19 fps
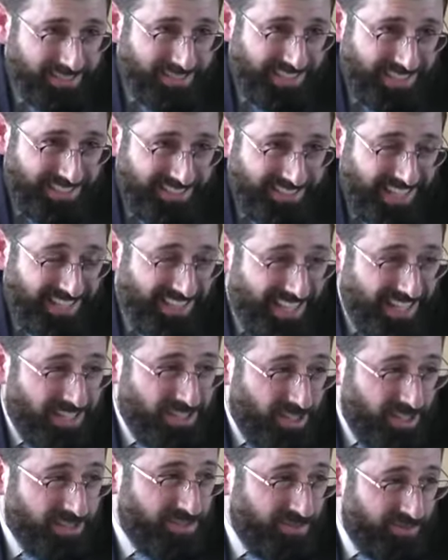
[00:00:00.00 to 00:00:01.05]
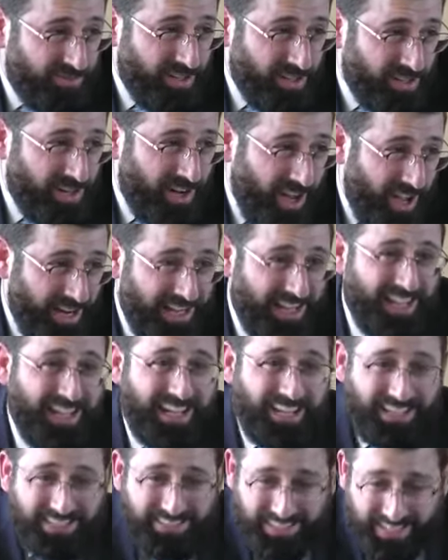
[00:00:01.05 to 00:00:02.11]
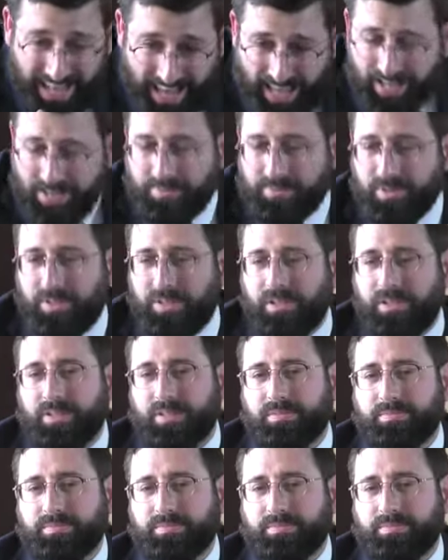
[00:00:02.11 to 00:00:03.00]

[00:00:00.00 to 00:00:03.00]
To the extent that he doesn't fear God, he's an animal.